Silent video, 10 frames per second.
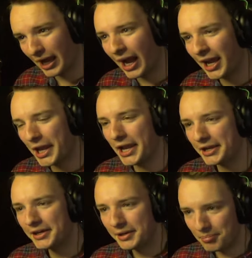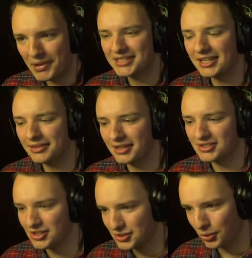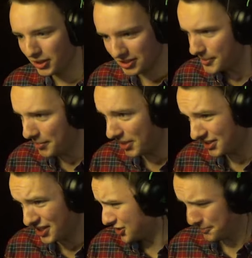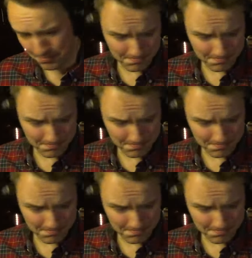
I, I hate missing things in the story because I'm not paying attention.